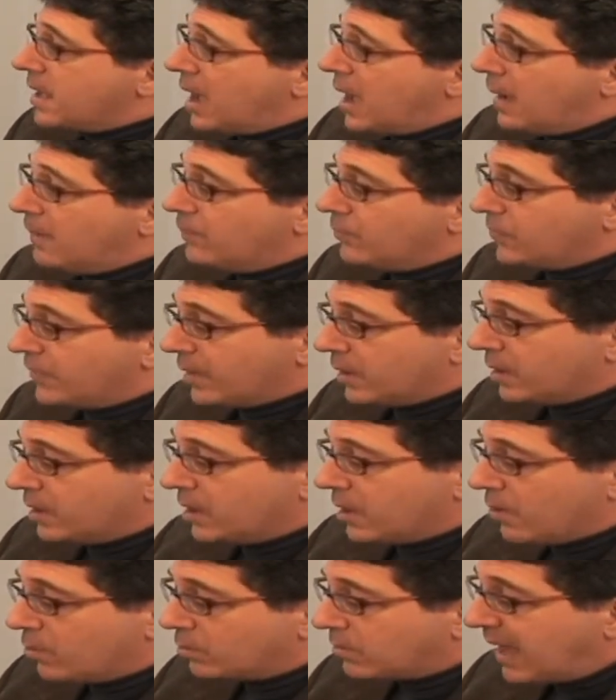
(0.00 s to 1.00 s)
Um,
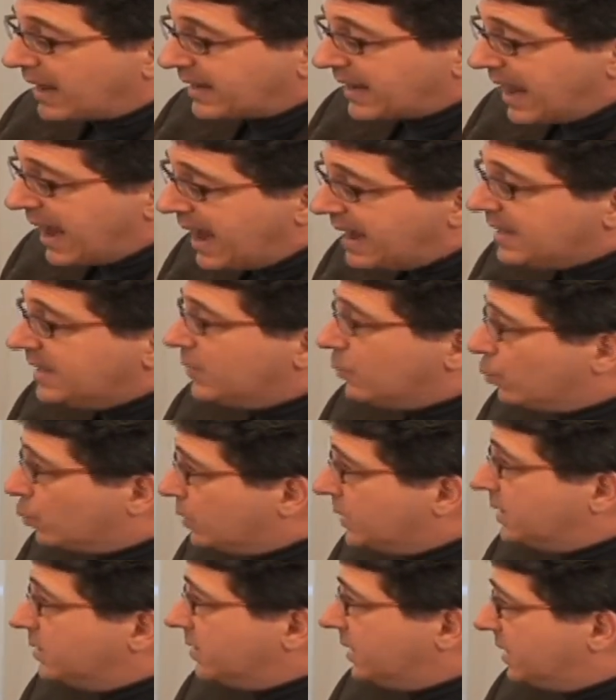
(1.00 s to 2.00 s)
you know, like any
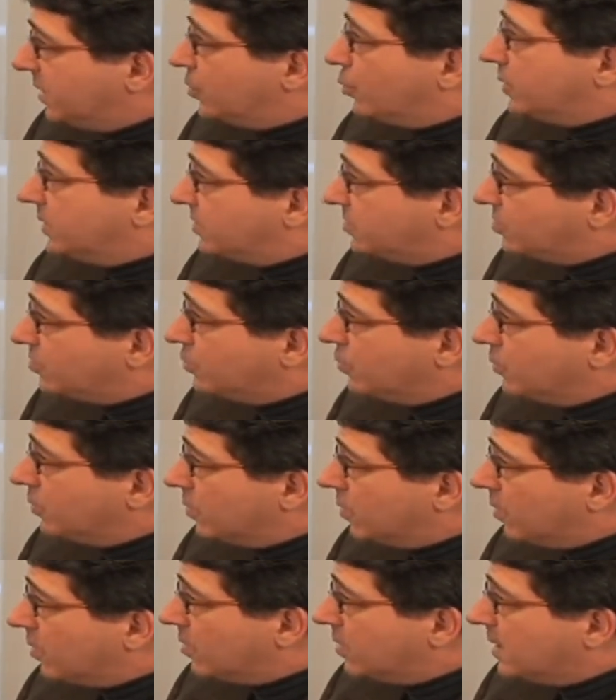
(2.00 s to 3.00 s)
really good
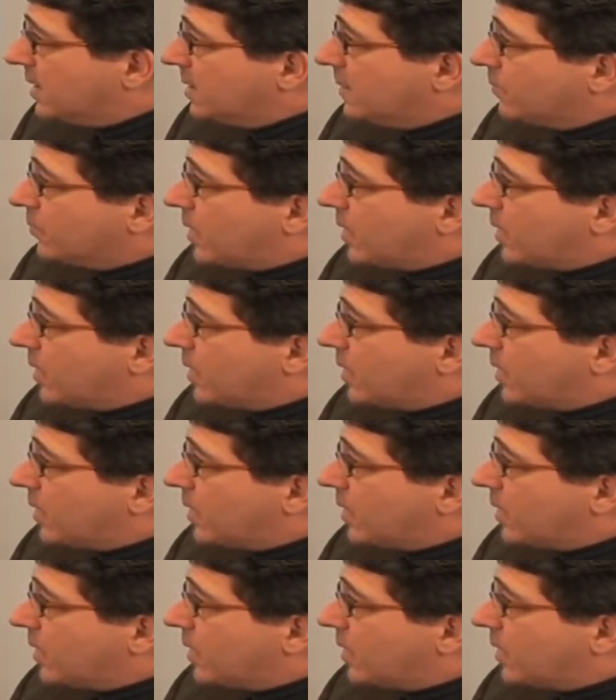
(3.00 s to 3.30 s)
tool.